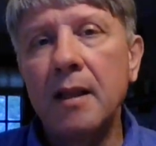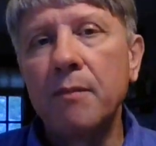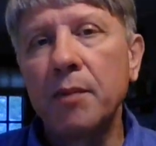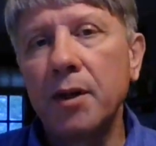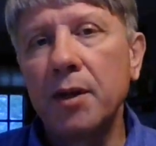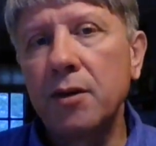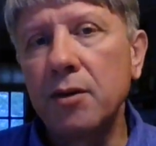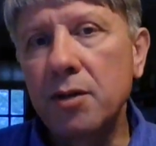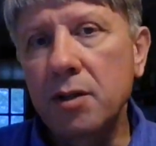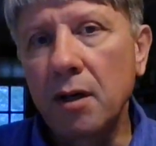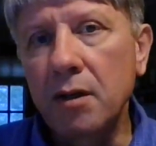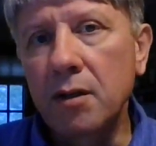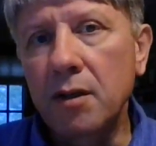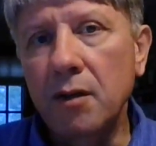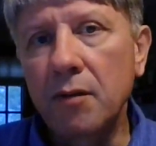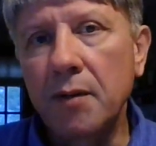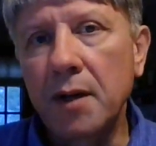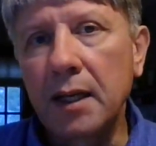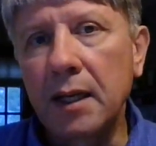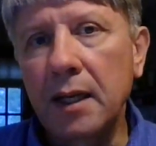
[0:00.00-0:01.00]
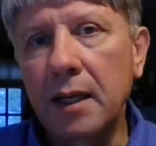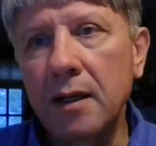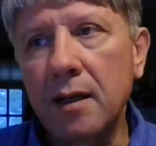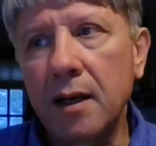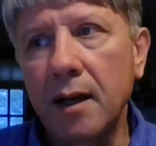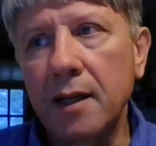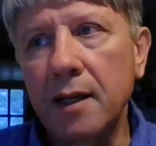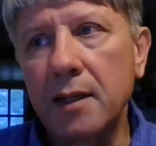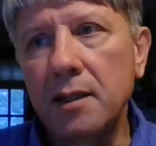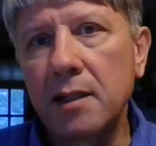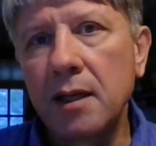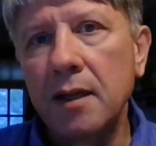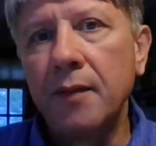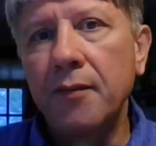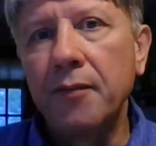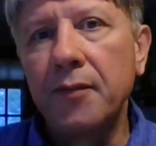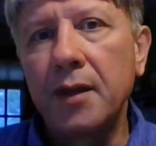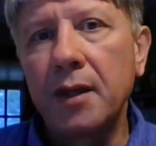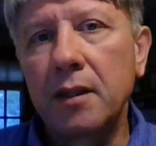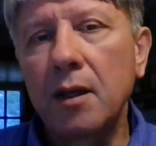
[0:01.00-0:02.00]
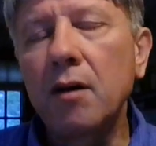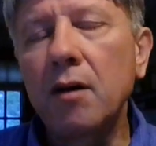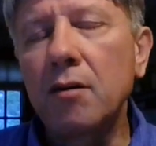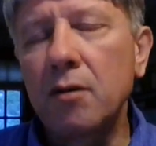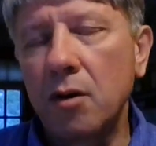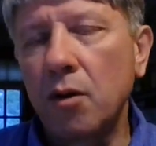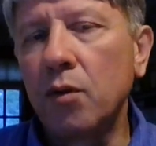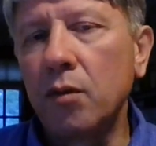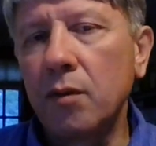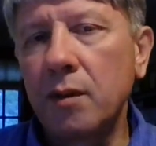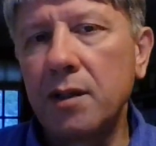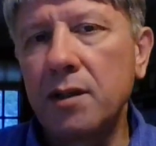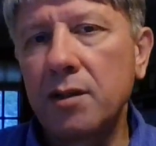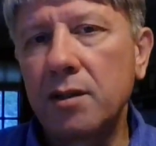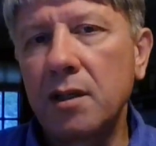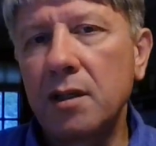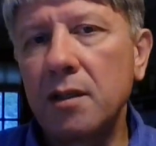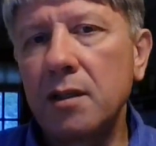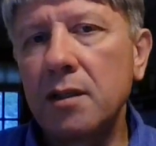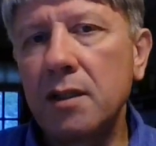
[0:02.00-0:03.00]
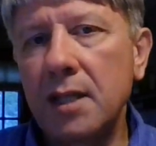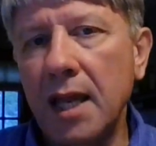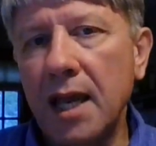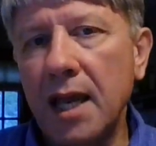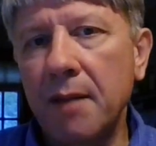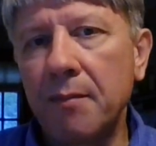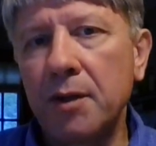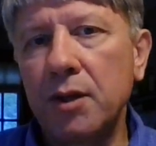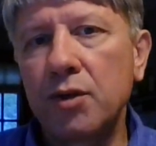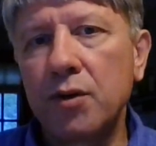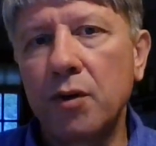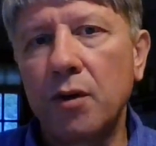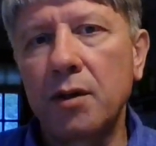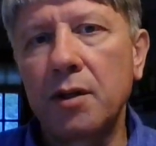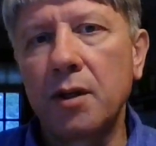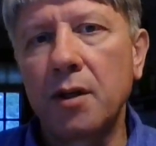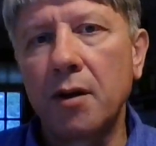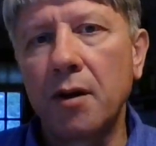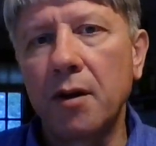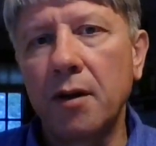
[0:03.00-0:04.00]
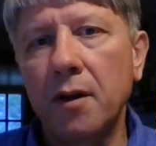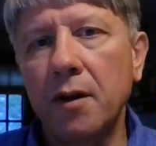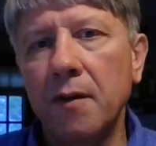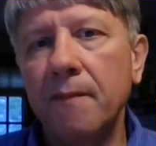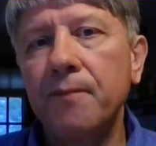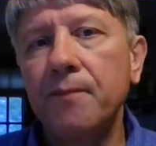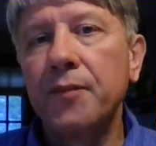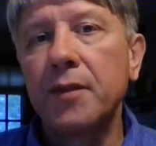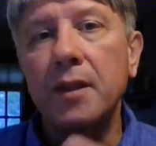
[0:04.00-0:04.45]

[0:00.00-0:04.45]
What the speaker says: But you start to recognize that their goal is to damage or to hurt you.